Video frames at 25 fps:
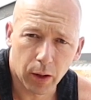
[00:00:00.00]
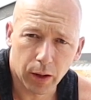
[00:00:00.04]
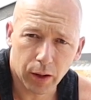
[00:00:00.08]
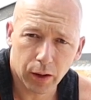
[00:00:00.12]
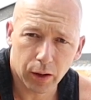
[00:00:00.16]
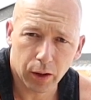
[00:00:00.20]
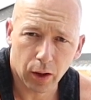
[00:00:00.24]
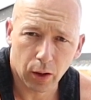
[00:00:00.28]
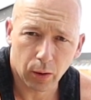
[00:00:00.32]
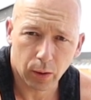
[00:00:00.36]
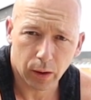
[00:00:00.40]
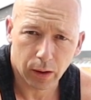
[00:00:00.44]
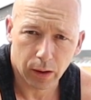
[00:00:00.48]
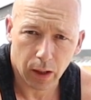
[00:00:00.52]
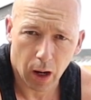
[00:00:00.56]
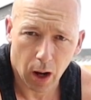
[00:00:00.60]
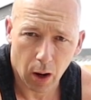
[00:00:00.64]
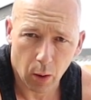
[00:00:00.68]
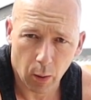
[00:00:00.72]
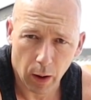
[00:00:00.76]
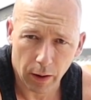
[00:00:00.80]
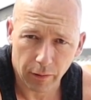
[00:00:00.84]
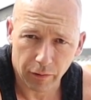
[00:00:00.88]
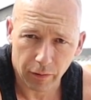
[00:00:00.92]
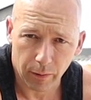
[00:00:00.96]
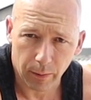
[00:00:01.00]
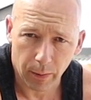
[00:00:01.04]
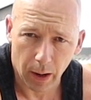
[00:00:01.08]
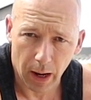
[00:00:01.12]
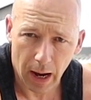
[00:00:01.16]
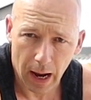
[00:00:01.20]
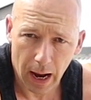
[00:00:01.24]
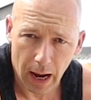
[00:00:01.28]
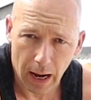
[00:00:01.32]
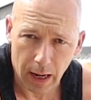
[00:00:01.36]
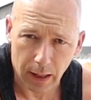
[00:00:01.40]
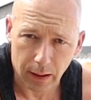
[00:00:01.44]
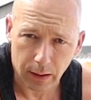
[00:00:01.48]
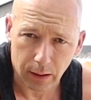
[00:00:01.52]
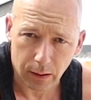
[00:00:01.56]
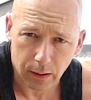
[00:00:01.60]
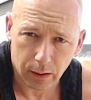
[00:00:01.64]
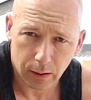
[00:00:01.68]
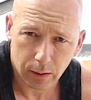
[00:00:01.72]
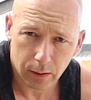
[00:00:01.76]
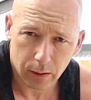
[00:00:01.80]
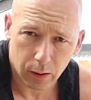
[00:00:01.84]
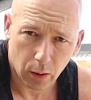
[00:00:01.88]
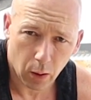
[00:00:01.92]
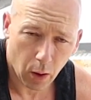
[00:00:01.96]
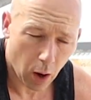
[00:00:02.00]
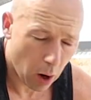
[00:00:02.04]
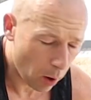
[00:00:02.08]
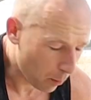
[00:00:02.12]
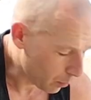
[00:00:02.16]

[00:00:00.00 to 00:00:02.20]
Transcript: my shoulders are away from my hands. So